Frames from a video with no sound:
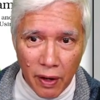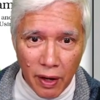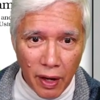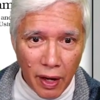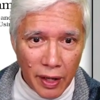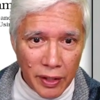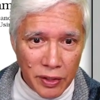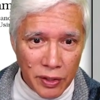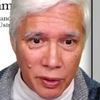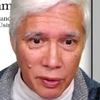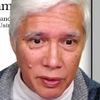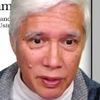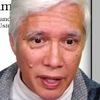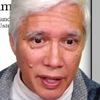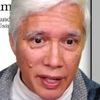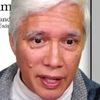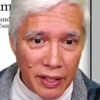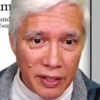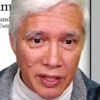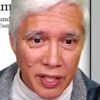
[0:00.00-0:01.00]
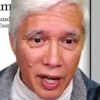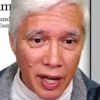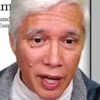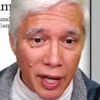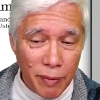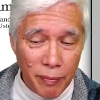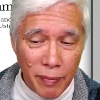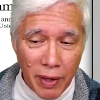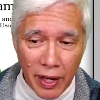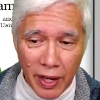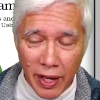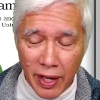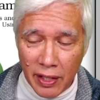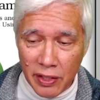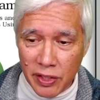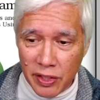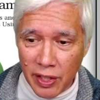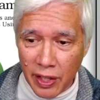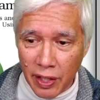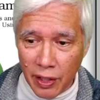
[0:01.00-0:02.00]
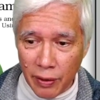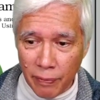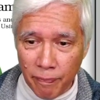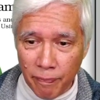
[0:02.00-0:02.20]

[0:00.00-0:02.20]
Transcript: I don't like it tying my hands down.